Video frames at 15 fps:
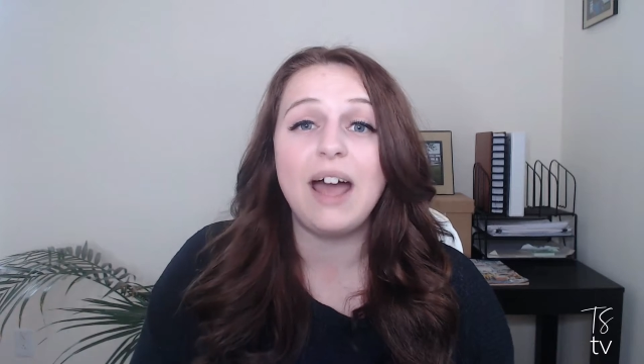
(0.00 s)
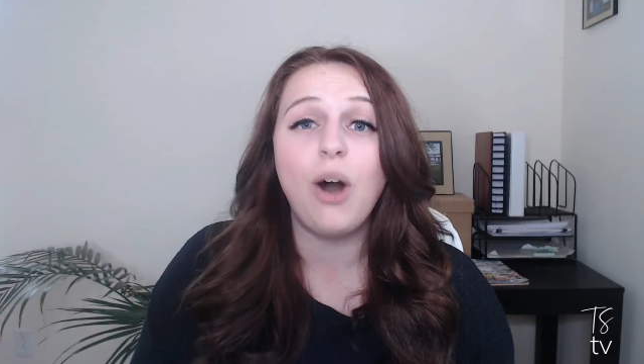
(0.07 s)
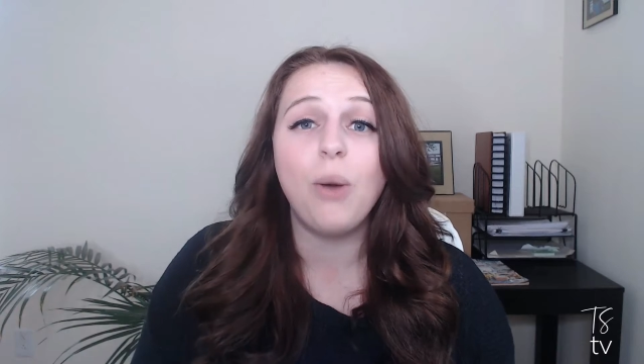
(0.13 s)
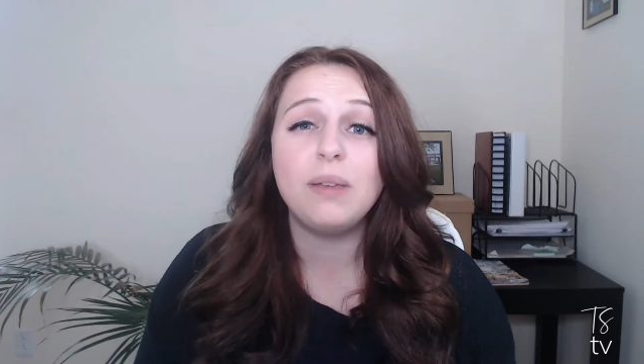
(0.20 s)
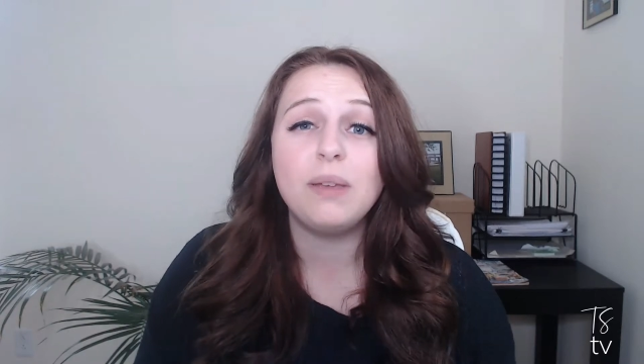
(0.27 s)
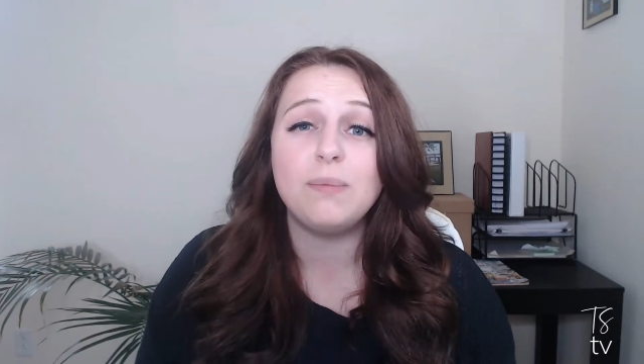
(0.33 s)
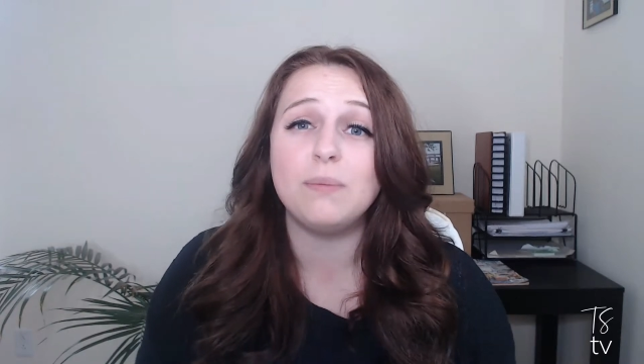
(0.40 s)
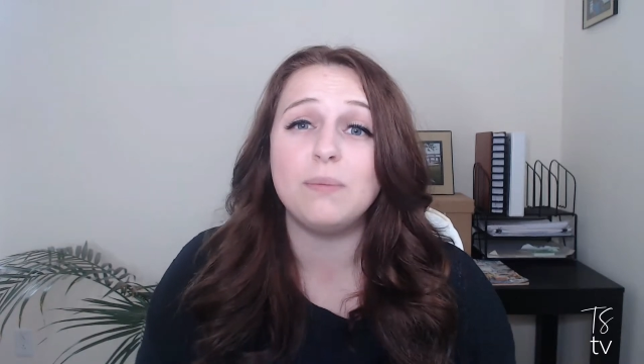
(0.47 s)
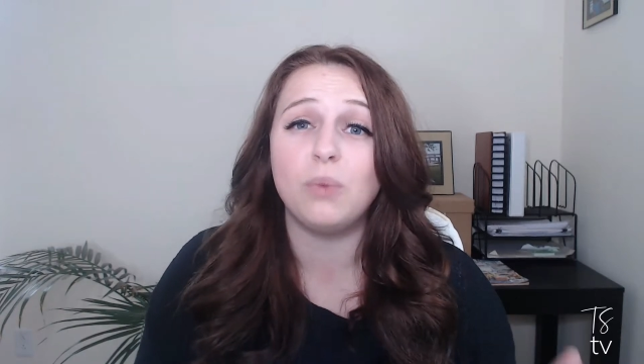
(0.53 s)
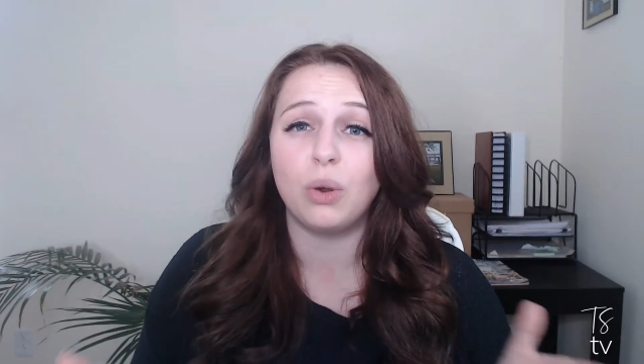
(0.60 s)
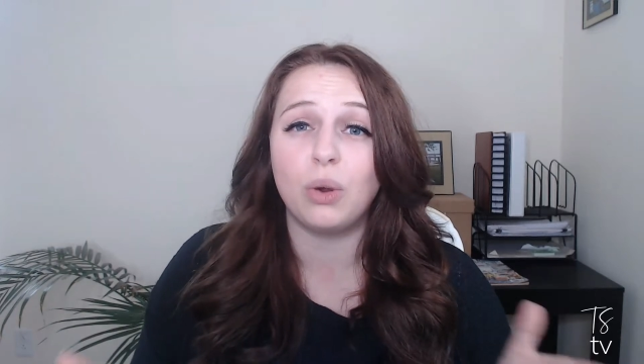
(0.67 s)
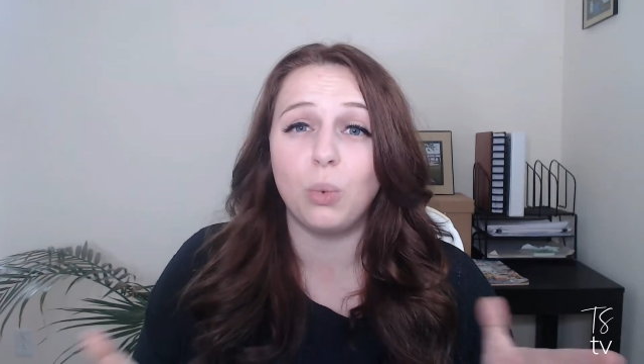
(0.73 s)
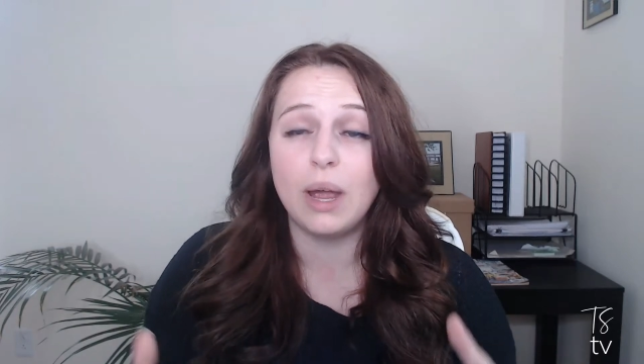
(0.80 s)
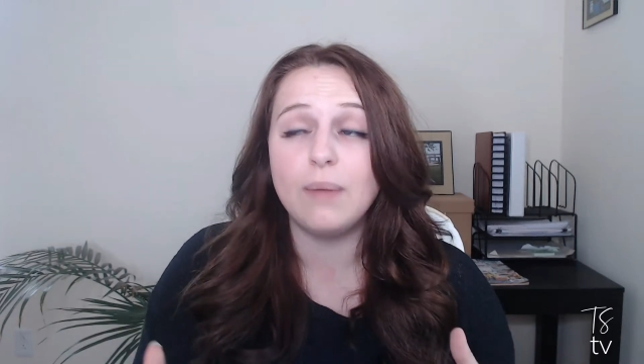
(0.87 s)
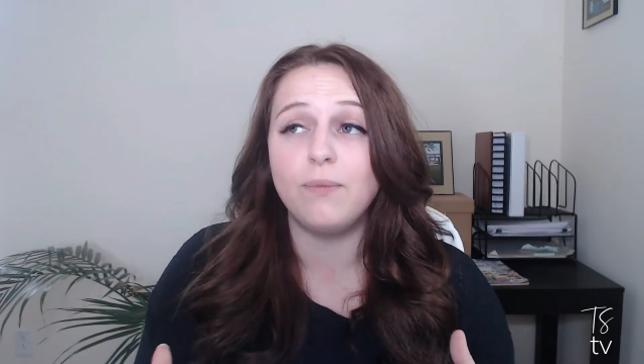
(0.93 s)
help me be more
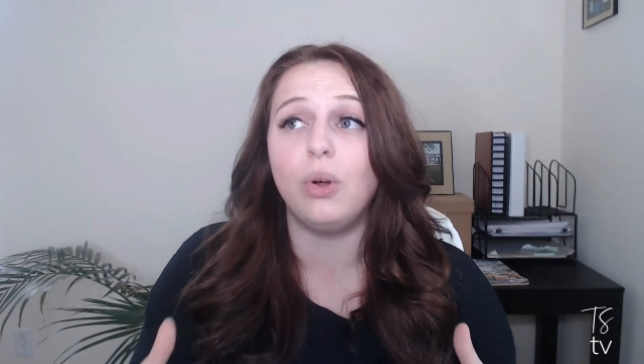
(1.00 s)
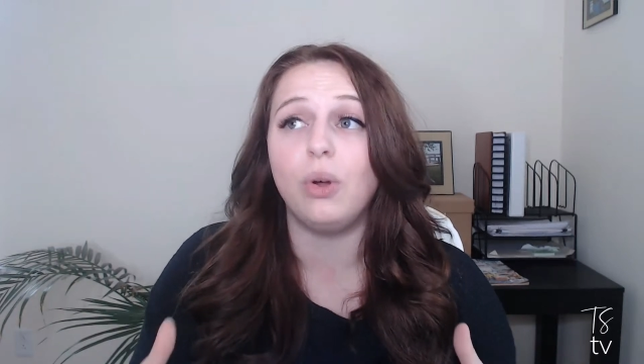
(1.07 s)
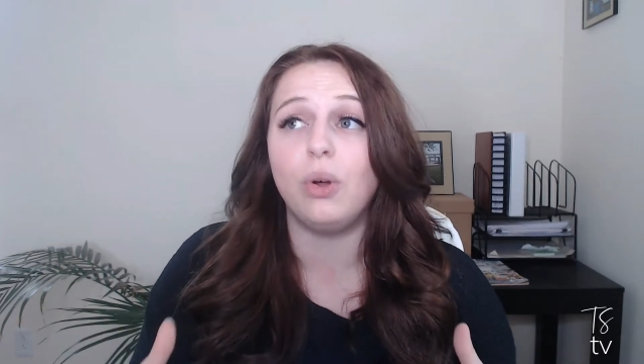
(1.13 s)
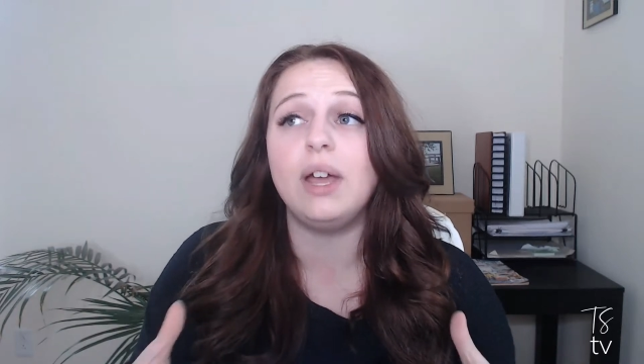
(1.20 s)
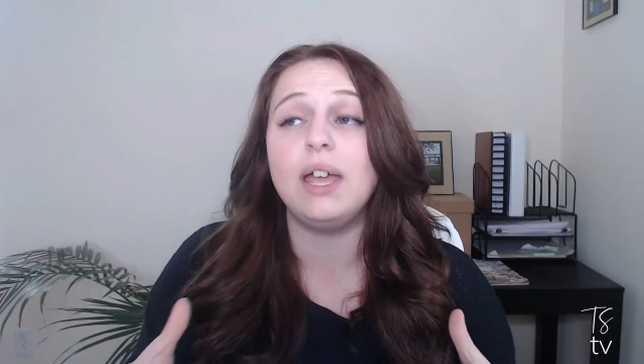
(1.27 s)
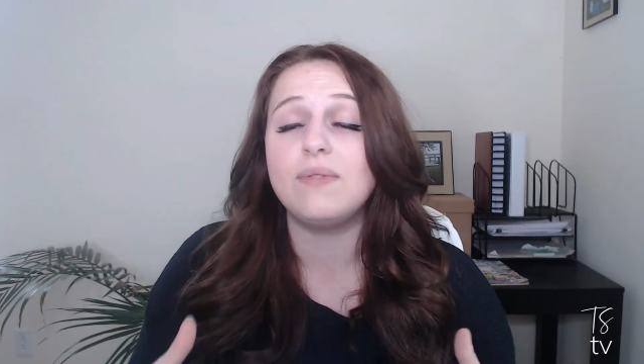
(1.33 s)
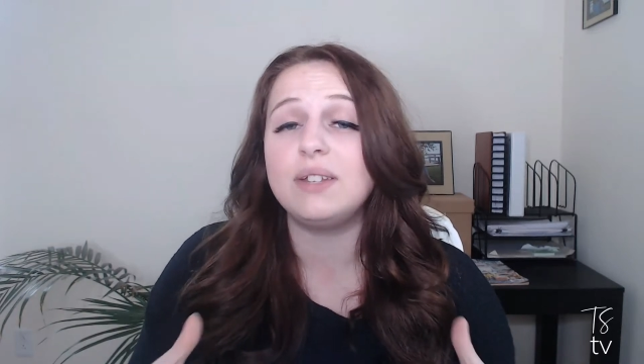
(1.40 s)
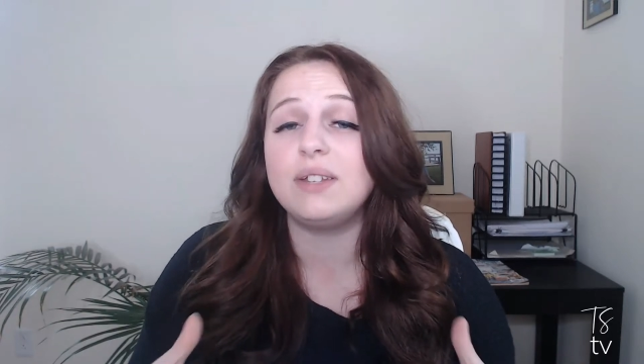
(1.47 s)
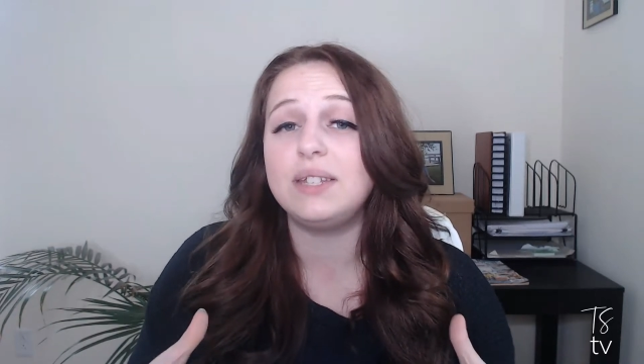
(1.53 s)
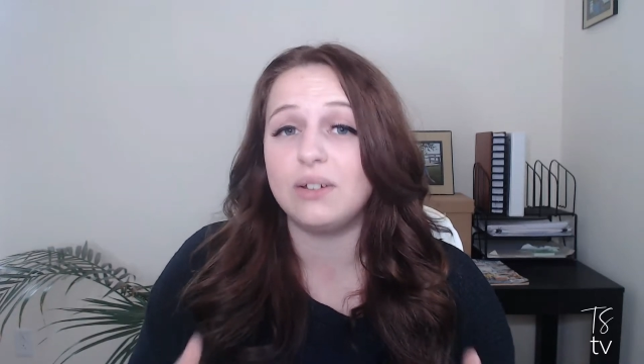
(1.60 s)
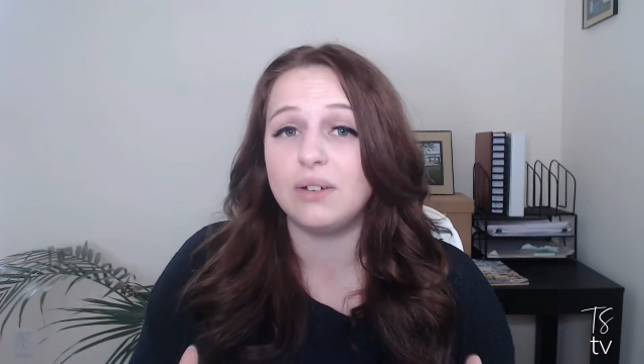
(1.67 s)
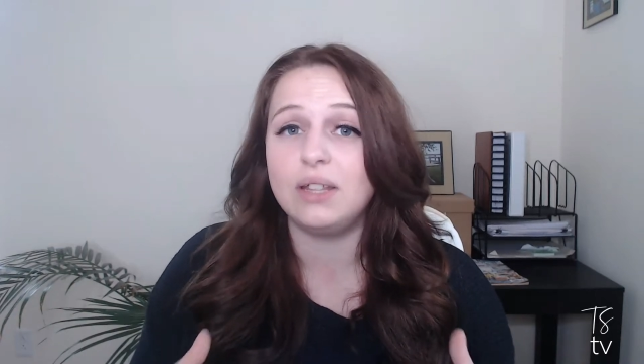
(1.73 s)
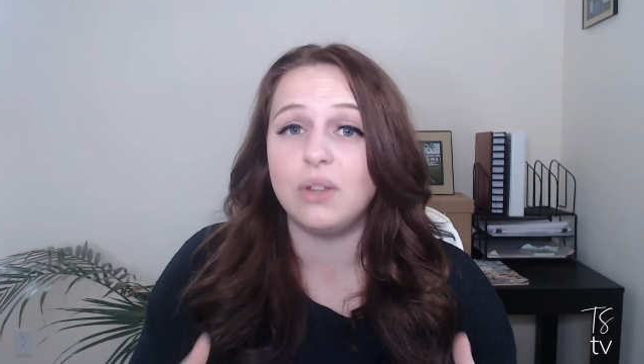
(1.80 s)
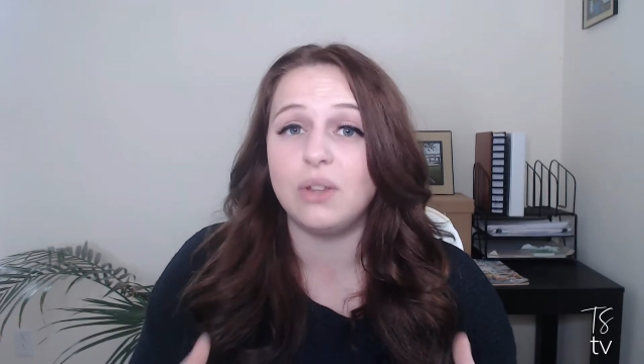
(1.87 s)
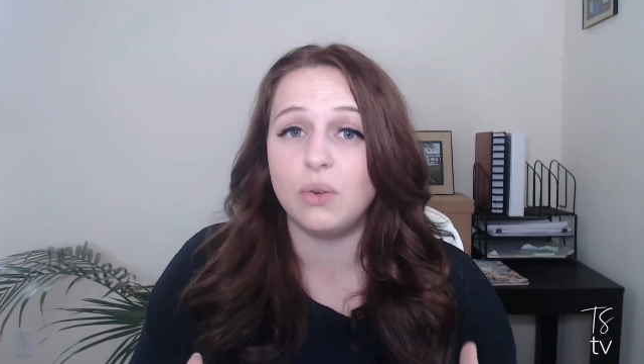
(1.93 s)
grateful even
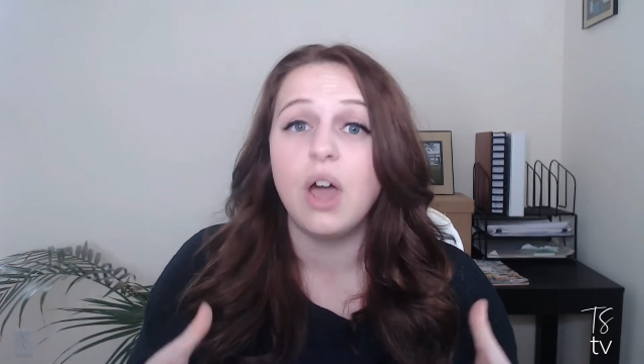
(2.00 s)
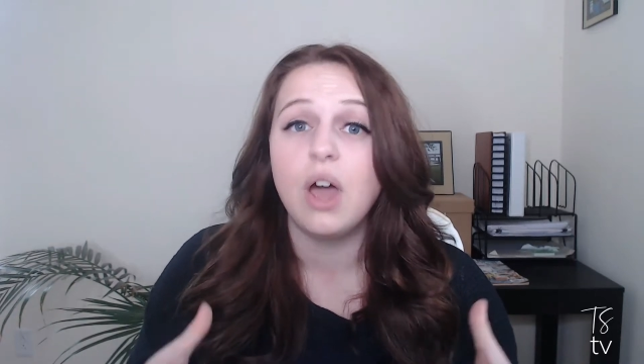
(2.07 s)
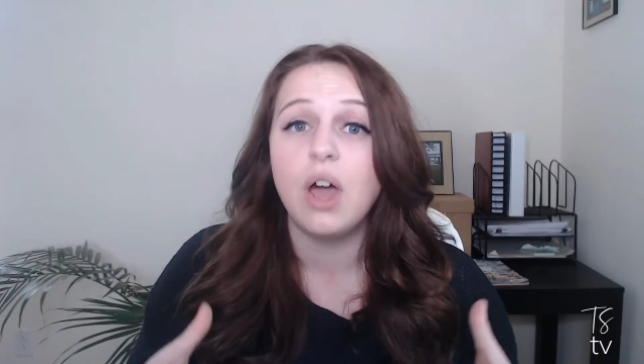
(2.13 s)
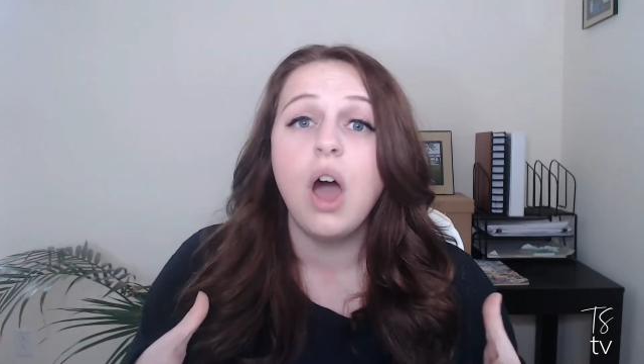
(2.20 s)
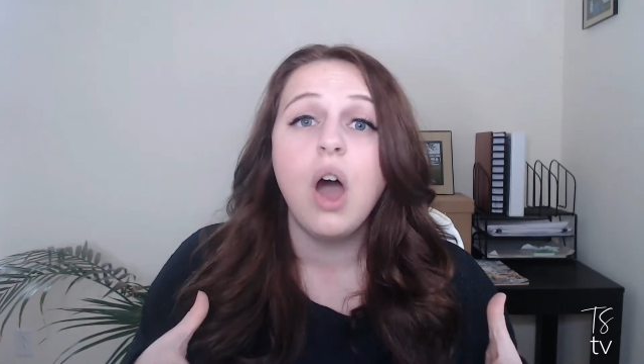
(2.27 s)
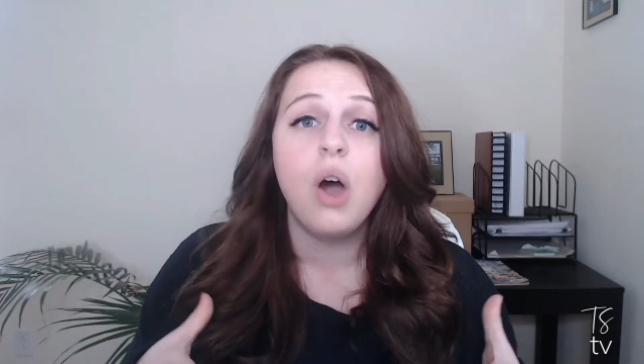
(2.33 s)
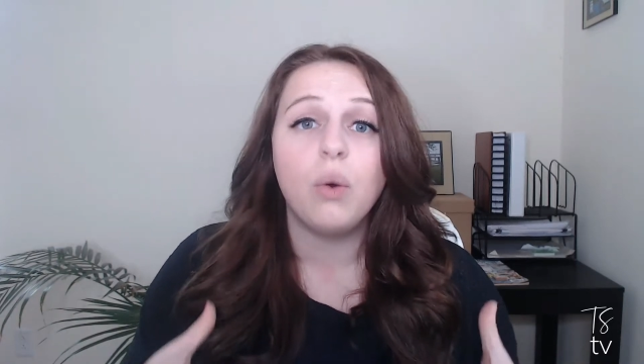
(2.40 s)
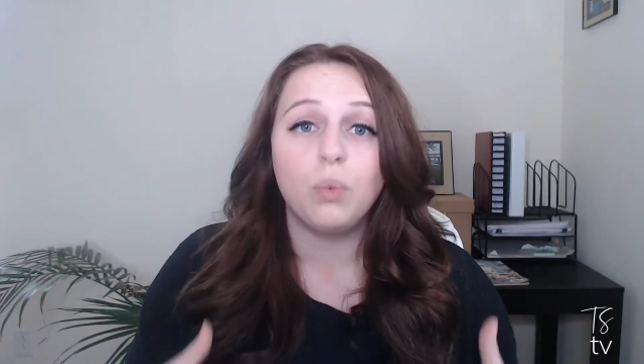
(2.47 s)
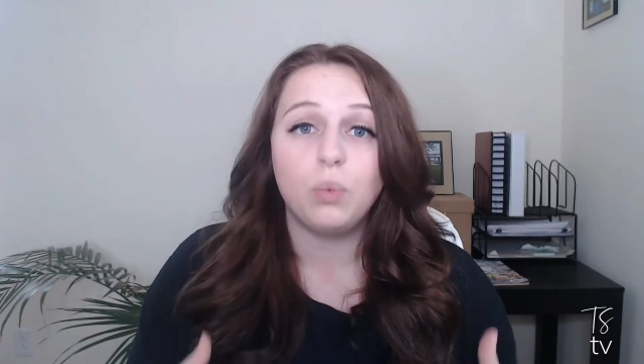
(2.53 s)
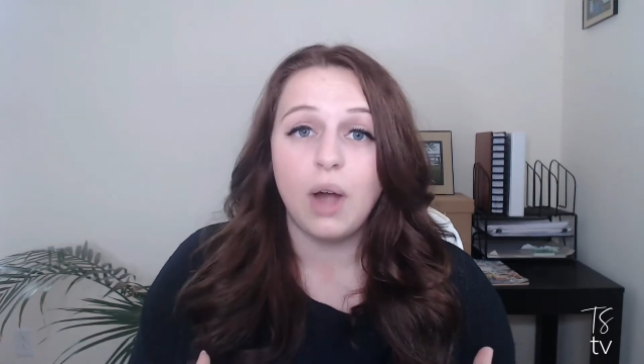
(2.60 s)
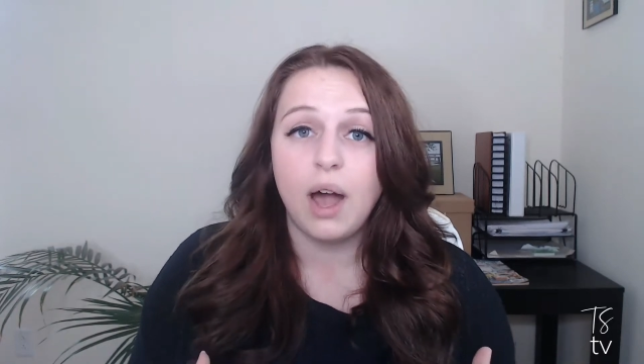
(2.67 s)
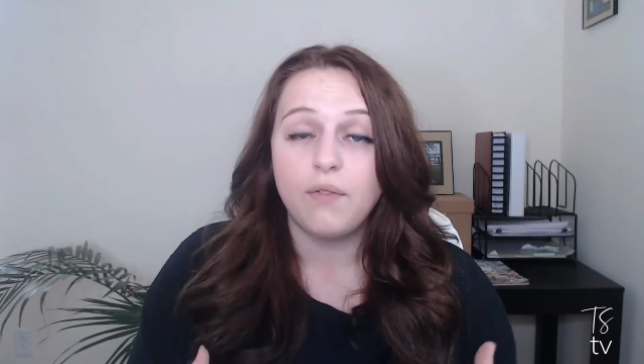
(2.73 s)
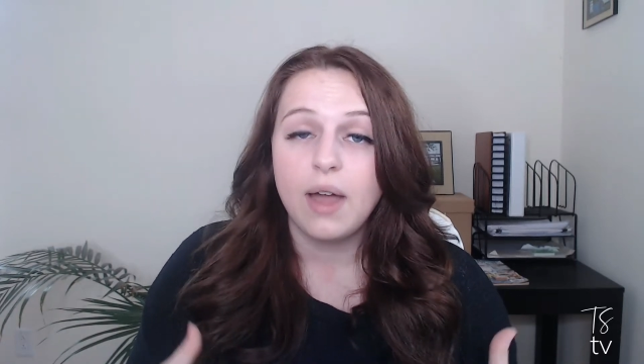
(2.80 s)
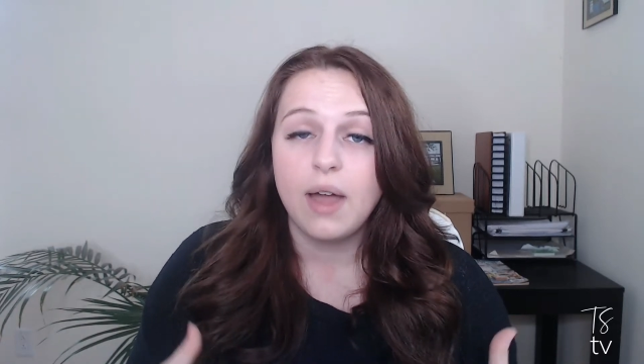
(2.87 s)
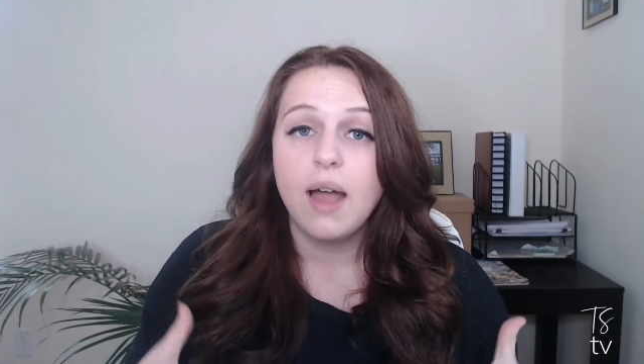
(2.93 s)
during those rough